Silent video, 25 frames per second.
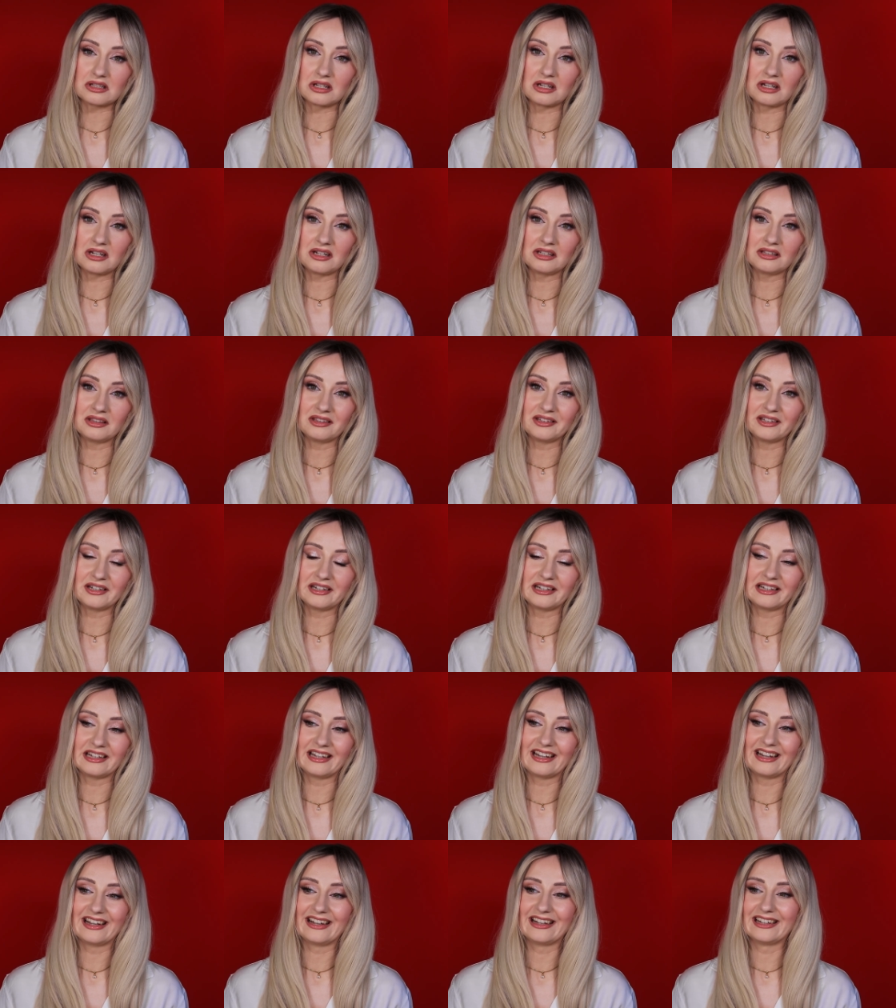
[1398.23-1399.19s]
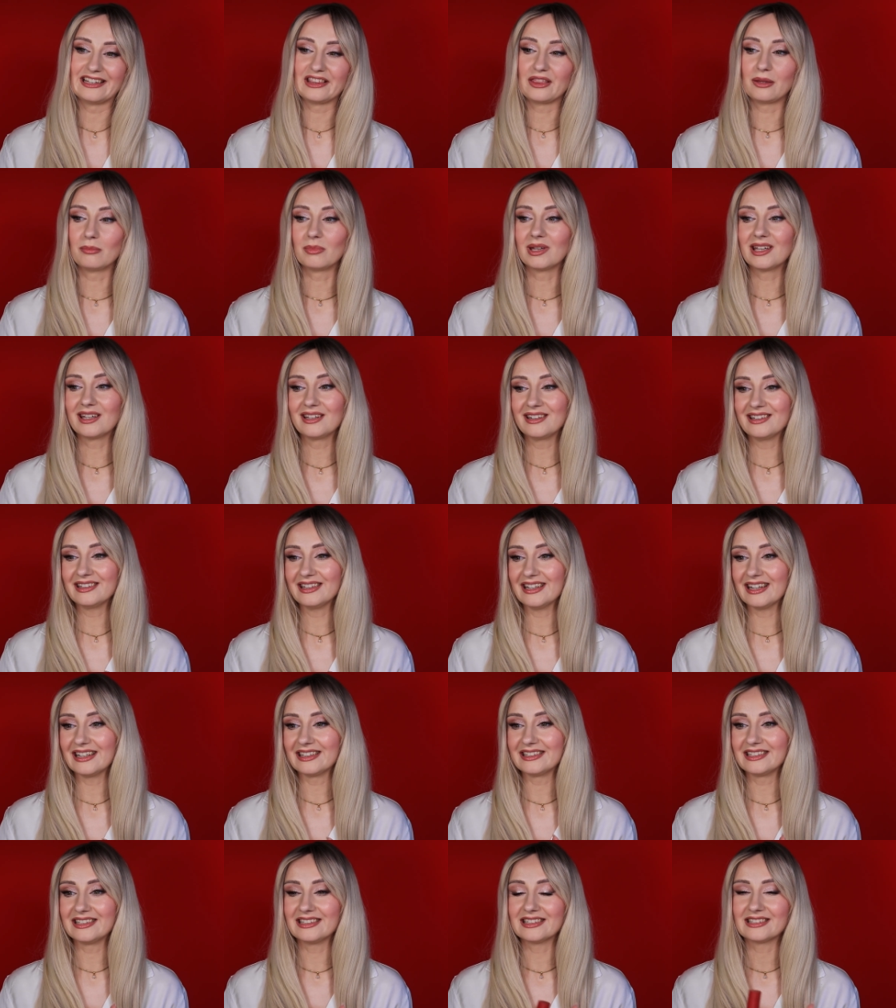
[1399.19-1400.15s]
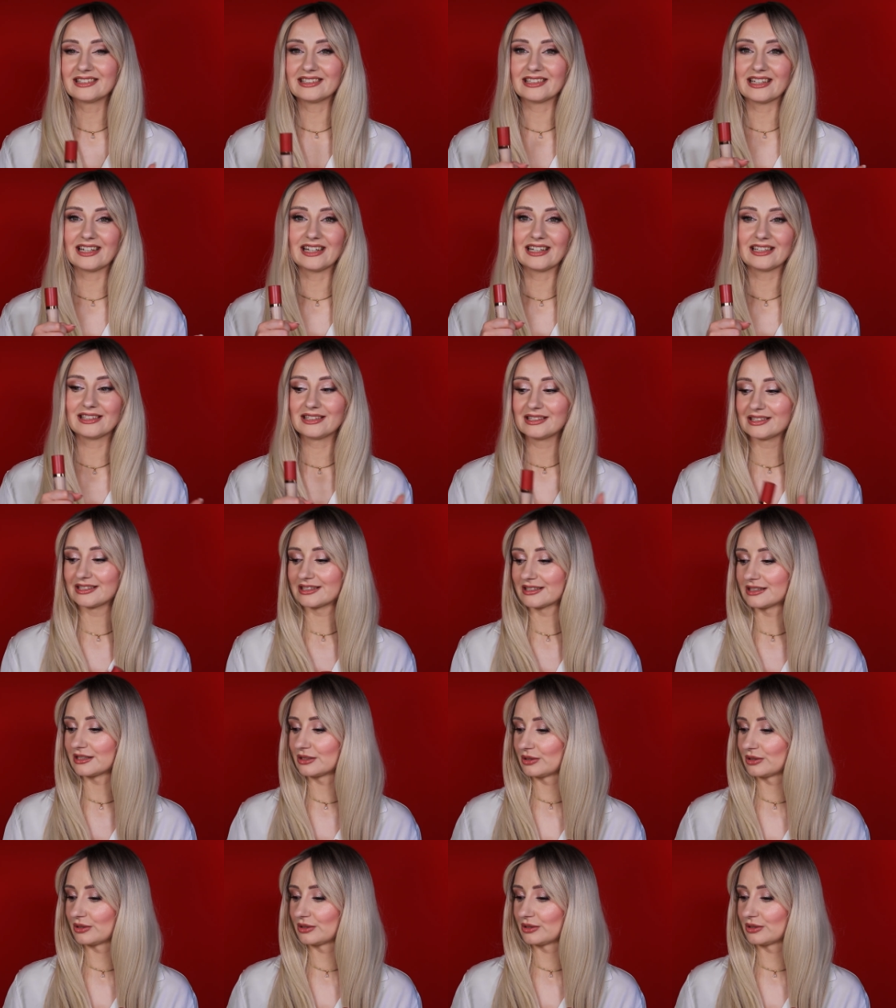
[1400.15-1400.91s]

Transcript: and at the beginning I didn't add